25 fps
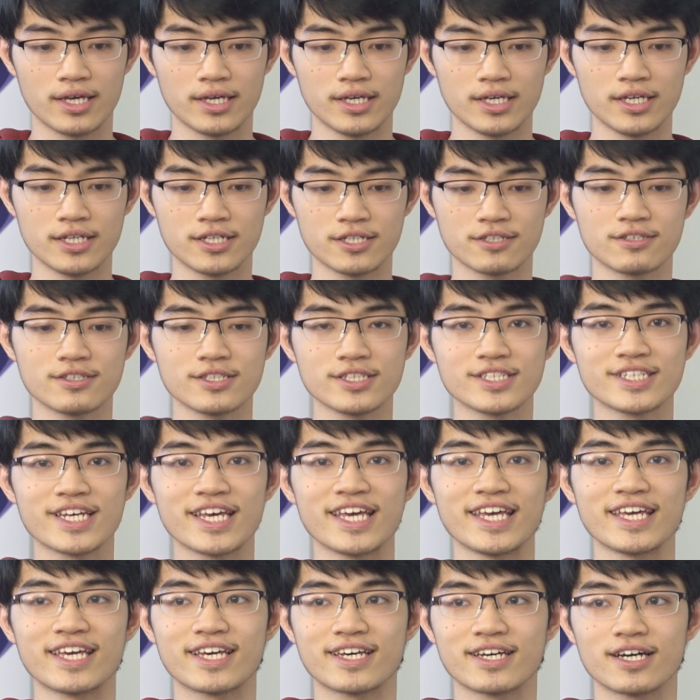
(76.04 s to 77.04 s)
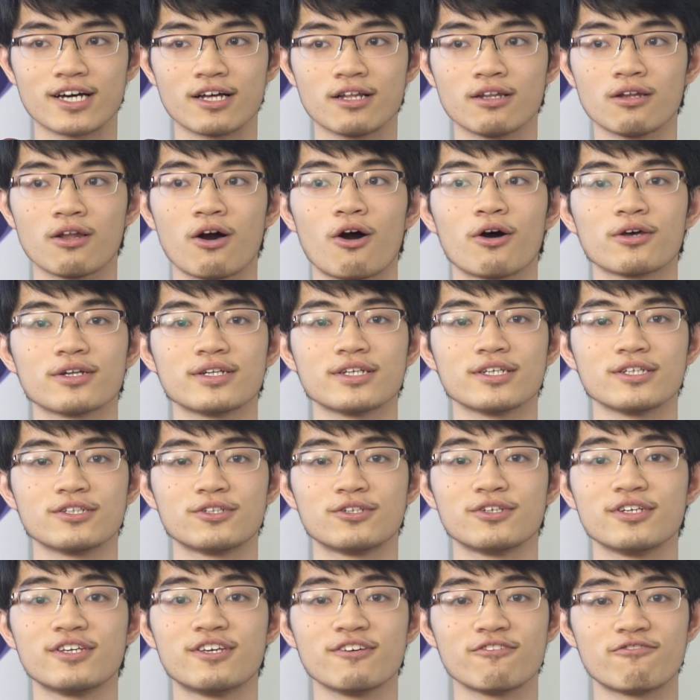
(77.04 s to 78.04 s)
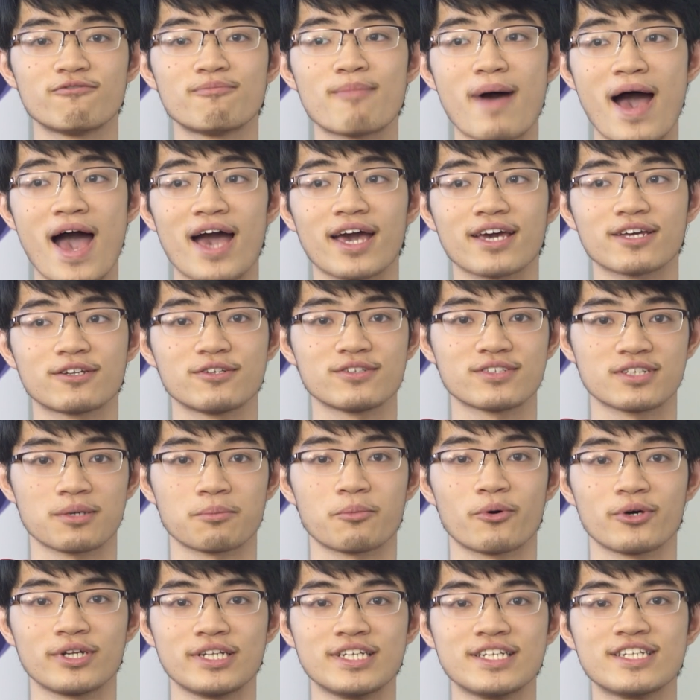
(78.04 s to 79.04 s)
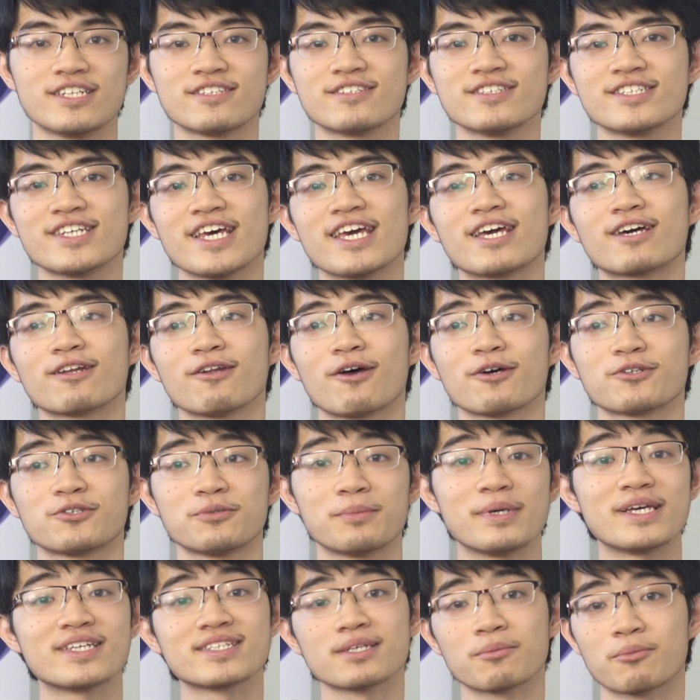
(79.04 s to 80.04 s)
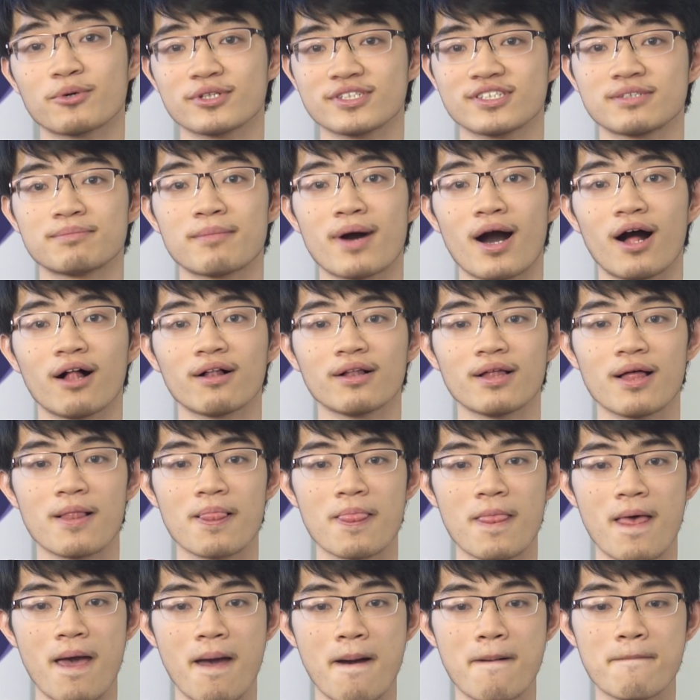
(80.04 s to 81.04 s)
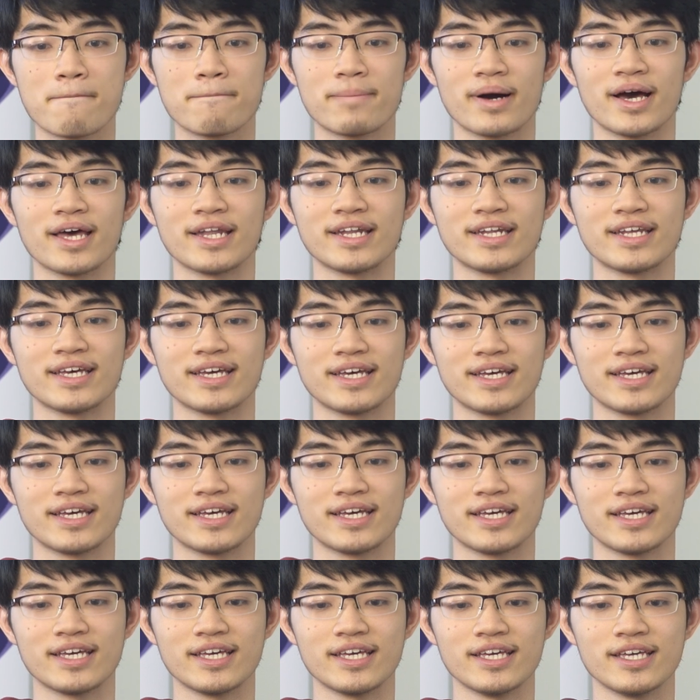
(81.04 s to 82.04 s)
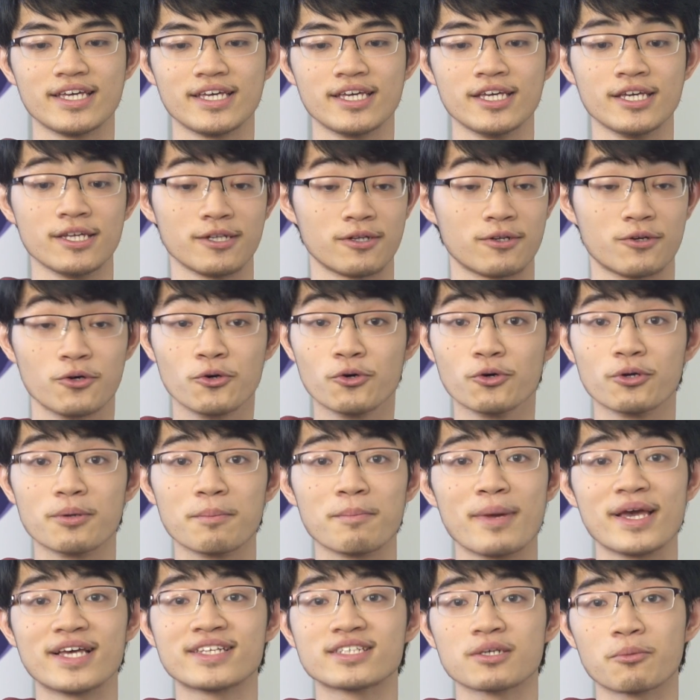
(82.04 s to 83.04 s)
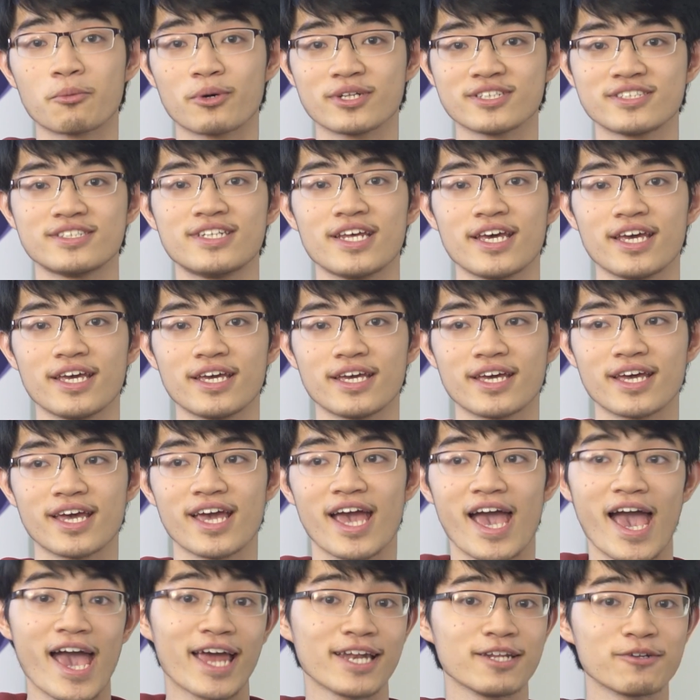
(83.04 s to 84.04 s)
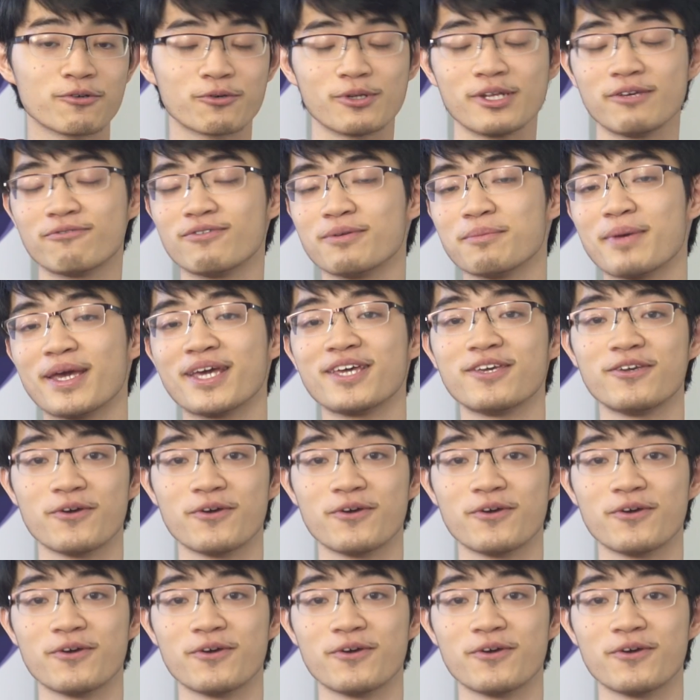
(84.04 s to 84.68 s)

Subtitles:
It doesn't take a lot to give back to someone. It doesn't take a lot to make someone smile, but it could make someone's day, and it could even make